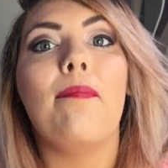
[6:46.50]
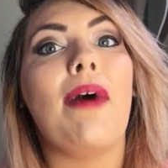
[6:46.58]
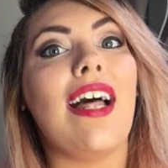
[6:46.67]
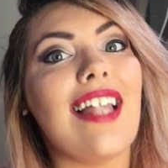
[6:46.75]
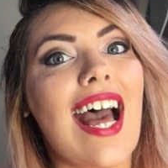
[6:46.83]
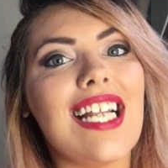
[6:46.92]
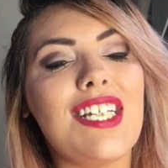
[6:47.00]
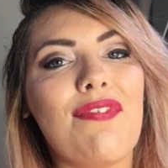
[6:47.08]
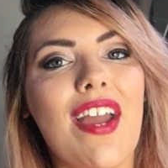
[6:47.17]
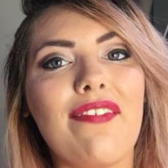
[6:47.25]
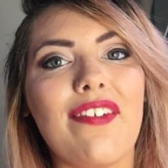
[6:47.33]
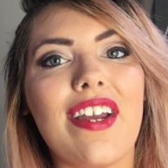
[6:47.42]
My last
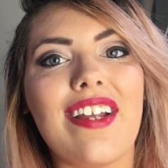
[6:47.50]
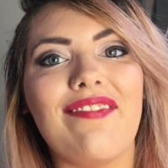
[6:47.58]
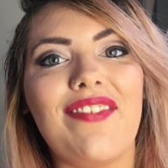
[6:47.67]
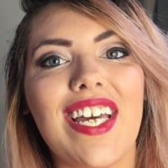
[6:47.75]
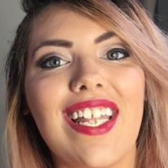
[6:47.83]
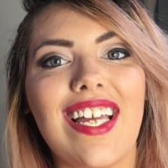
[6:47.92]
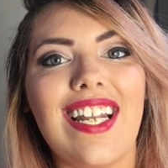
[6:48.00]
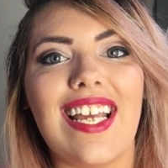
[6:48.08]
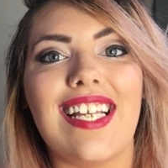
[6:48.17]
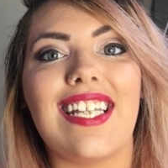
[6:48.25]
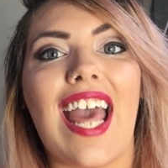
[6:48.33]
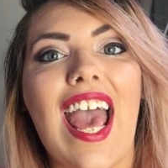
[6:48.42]
favorite villain
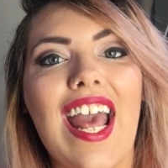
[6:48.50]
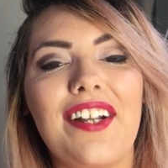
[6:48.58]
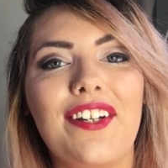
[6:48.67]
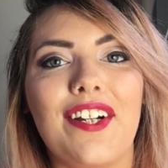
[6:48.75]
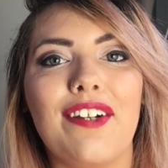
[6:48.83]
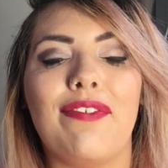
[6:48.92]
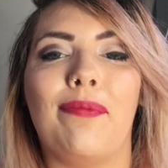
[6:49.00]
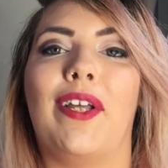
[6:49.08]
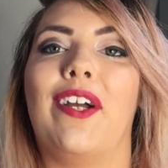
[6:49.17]
is Edgar from the